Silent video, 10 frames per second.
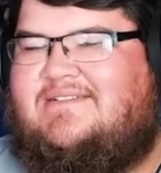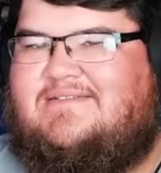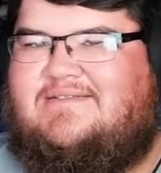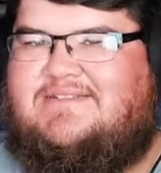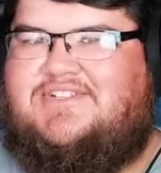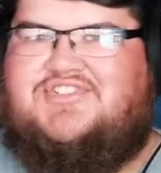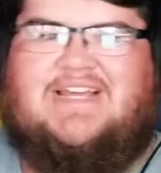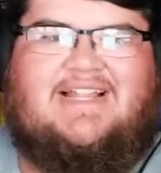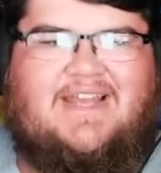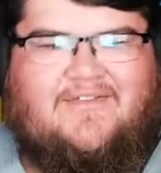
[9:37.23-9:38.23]
She's
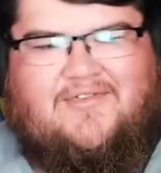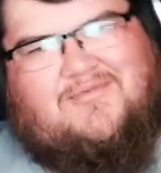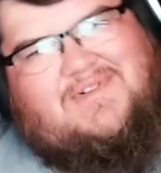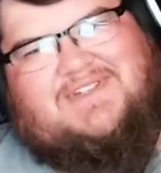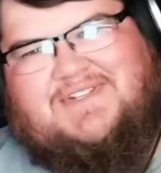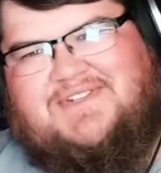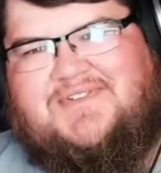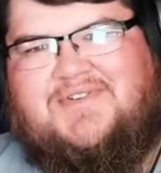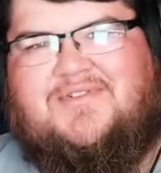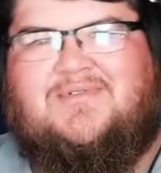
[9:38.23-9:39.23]
telling everyone what to
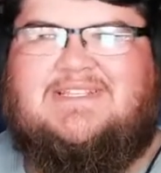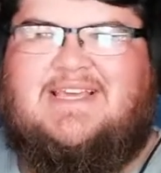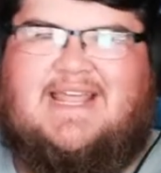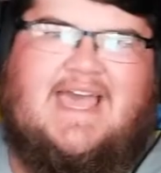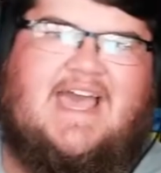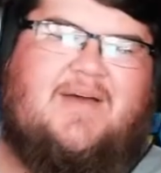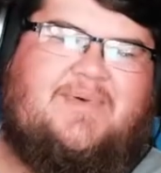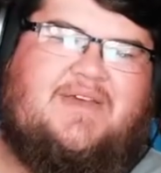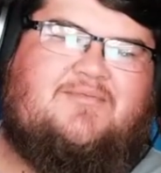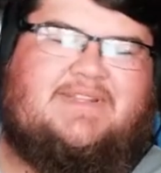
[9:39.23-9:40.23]
do, what's going to
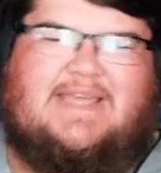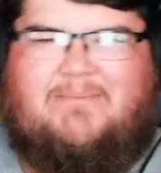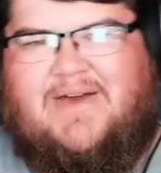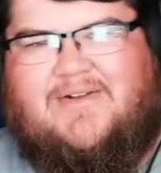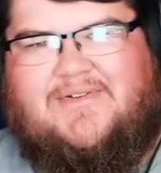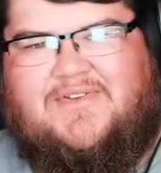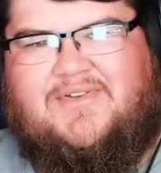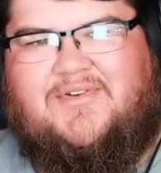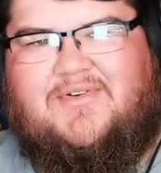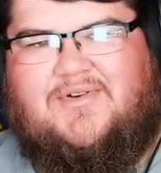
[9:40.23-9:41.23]
happen, what they better
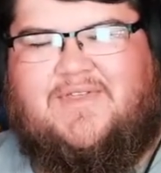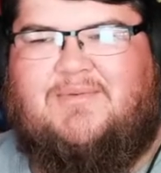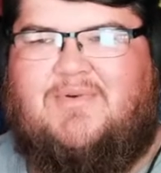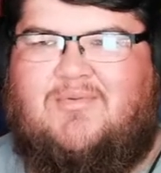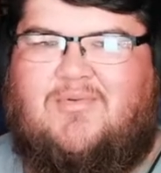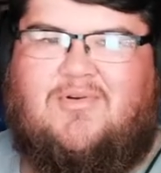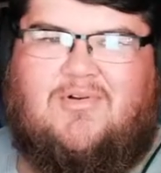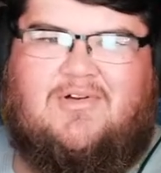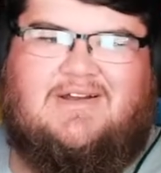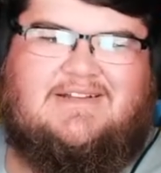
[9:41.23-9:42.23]
do, or they want
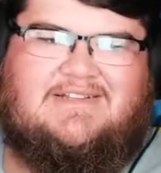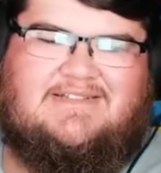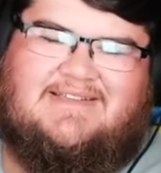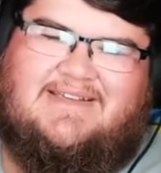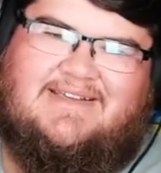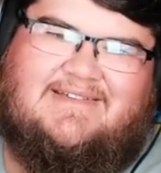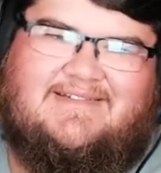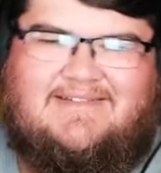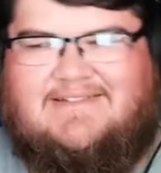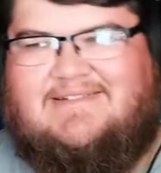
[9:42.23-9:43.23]
war. And it's just like,
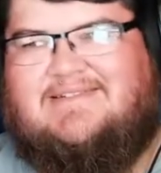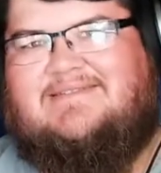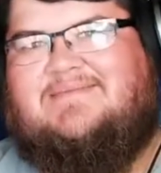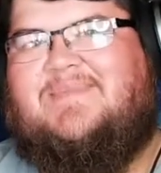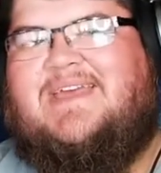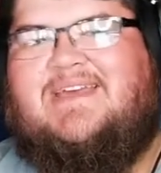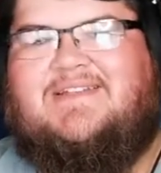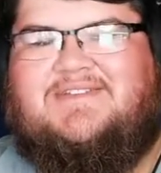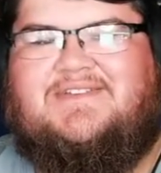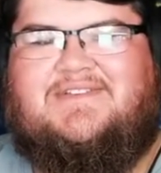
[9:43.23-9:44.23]
man,
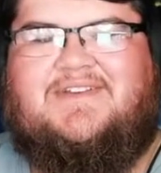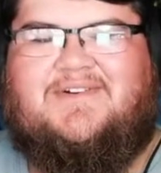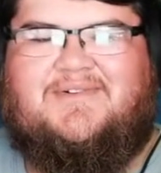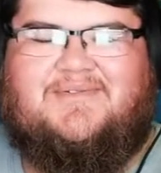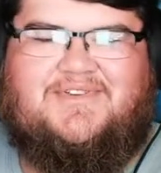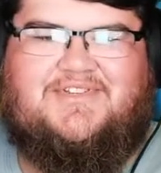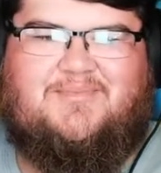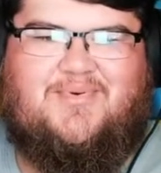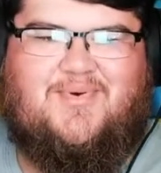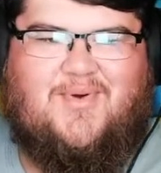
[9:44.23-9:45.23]
you, you know, you should
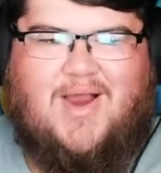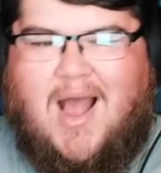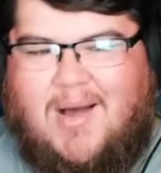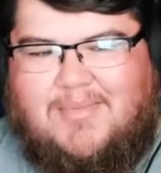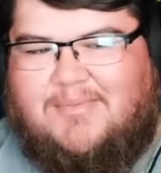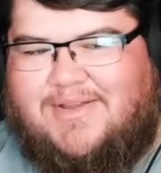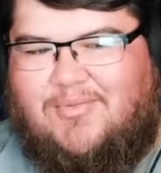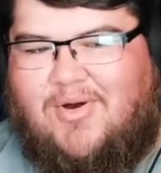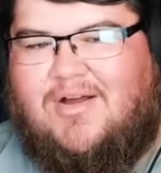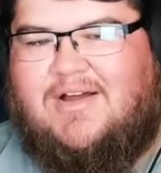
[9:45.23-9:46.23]
probably
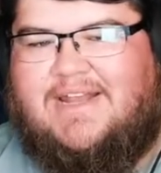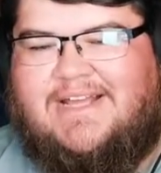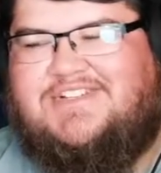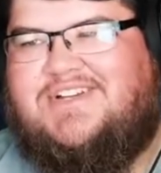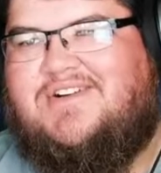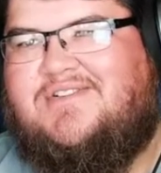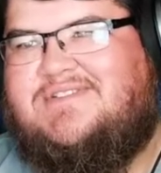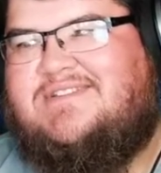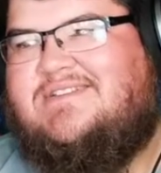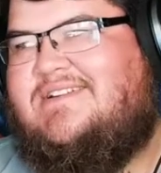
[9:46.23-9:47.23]
walk on
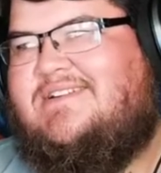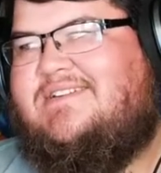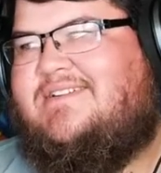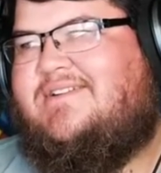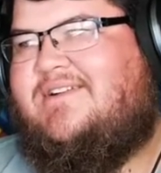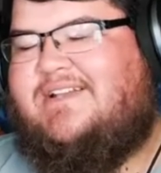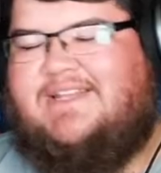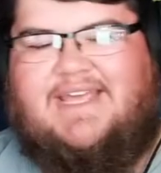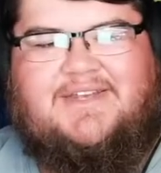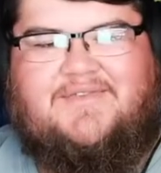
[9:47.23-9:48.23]
eggshells. You're in a
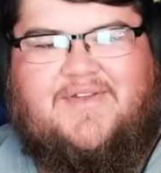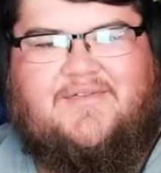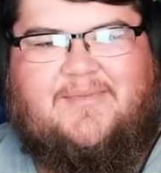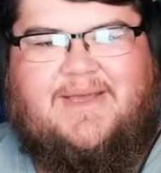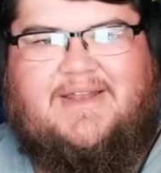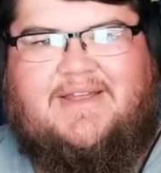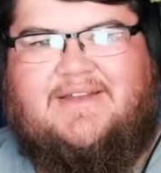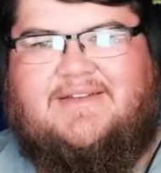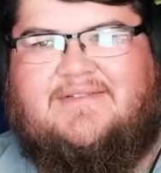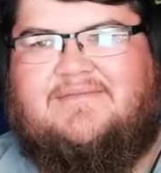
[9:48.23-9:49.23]
land you've never been in,
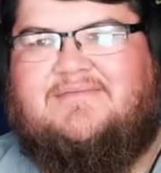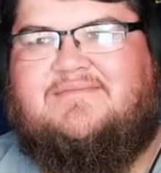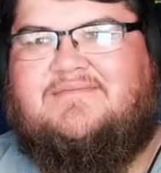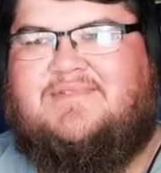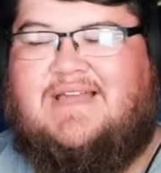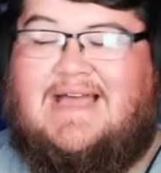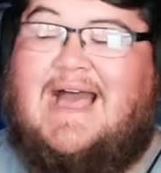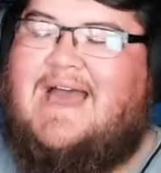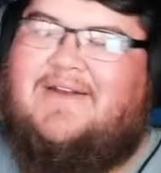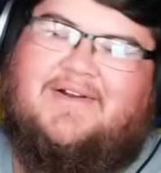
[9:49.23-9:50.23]
and
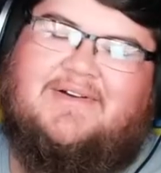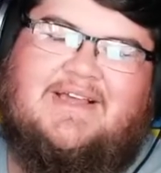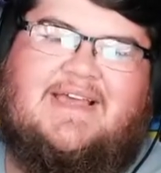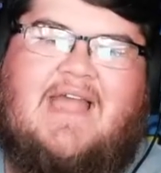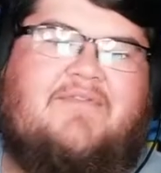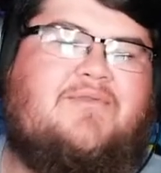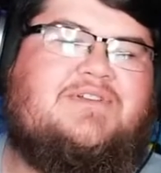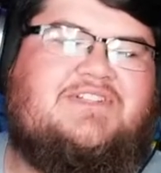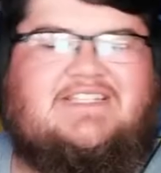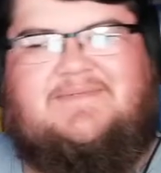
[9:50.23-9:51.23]
I don't know.
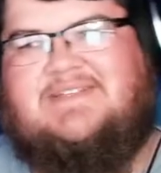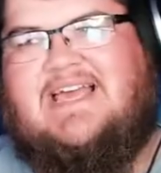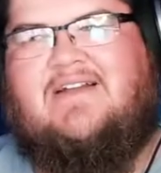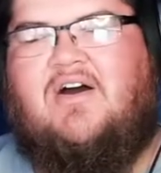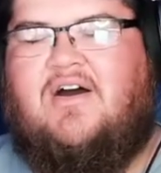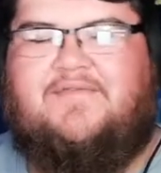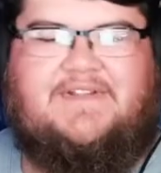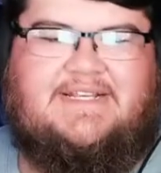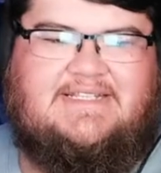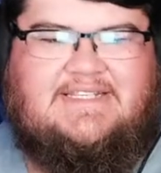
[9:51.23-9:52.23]
Everyone just seems kind of off
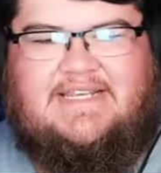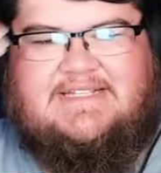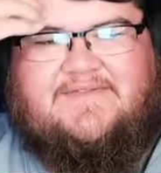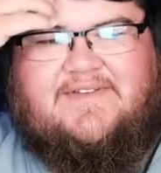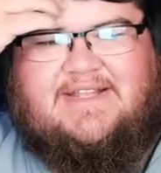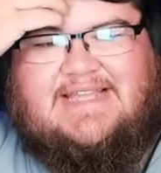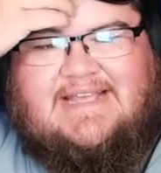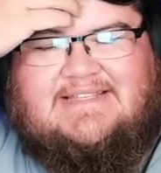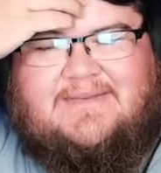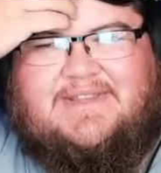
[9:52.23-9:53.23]
in these scenes. I feel like
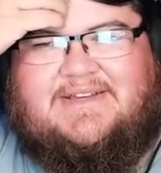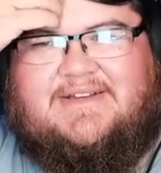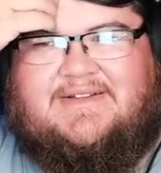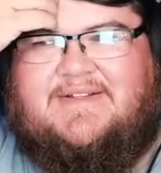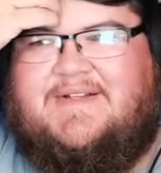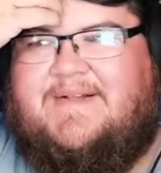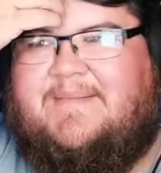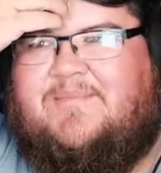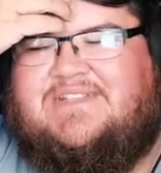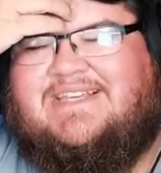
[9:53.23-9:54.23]
that some of the,
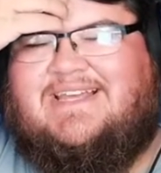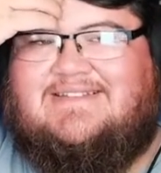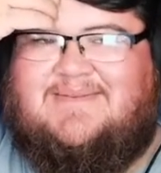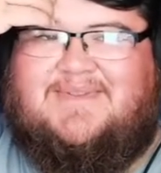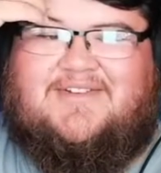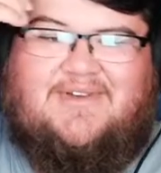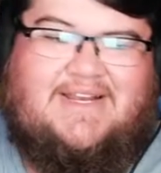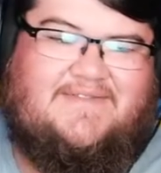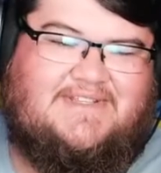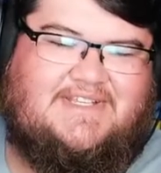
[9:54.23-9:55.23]
once again, some of the
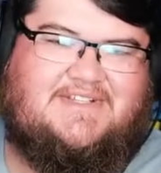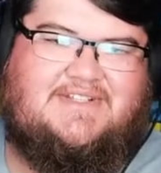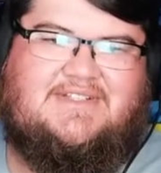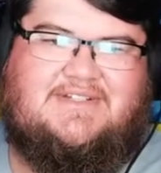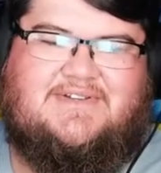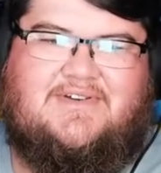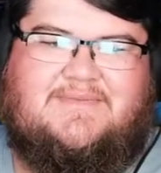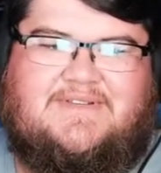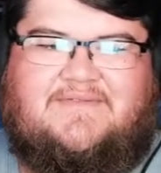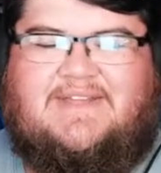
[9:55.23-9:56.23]
creative decisions in
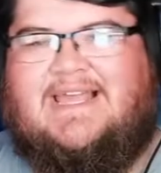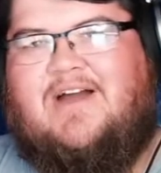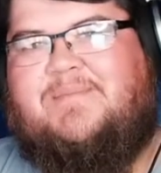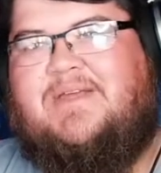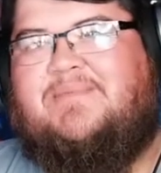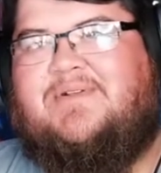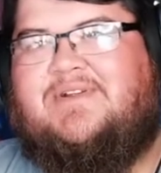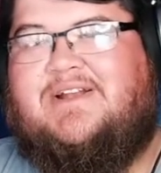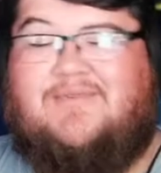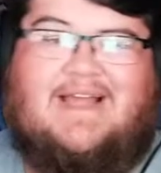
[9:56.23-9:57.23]
terms of like how people
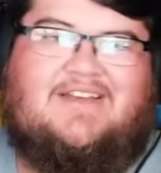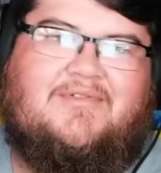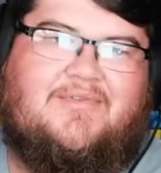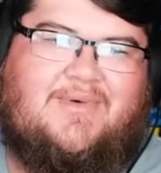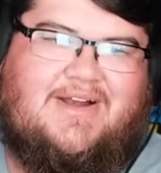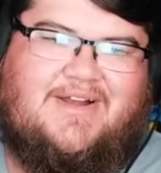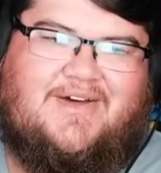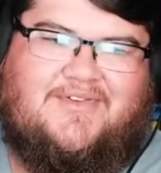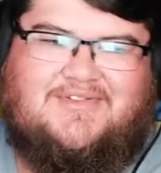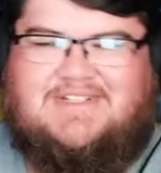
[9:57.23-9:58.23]
are interacting with one
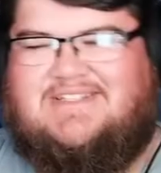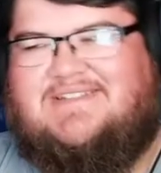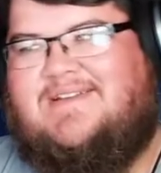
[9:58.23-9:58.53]
another, just